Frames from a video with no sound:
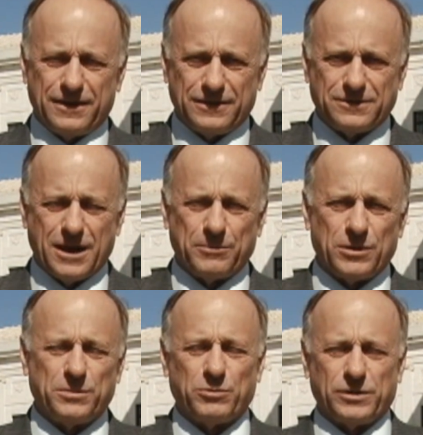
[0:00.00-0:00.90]
and the time
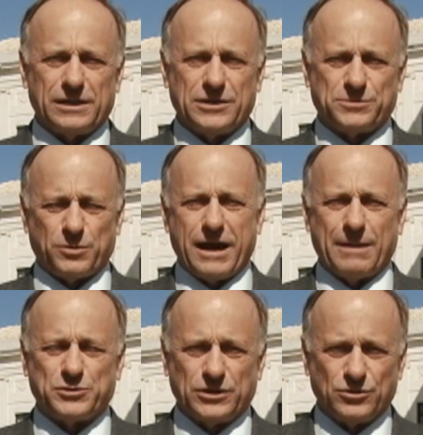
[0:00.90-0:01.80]
that it'll be released,
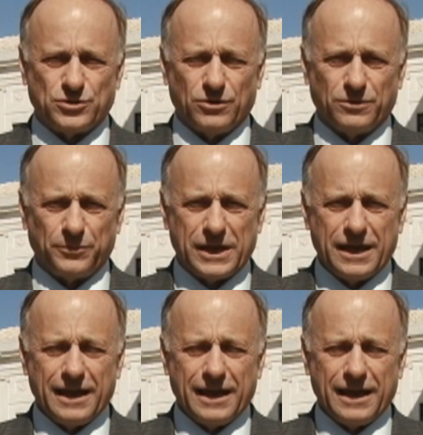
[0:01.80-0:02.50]
perhaps in June.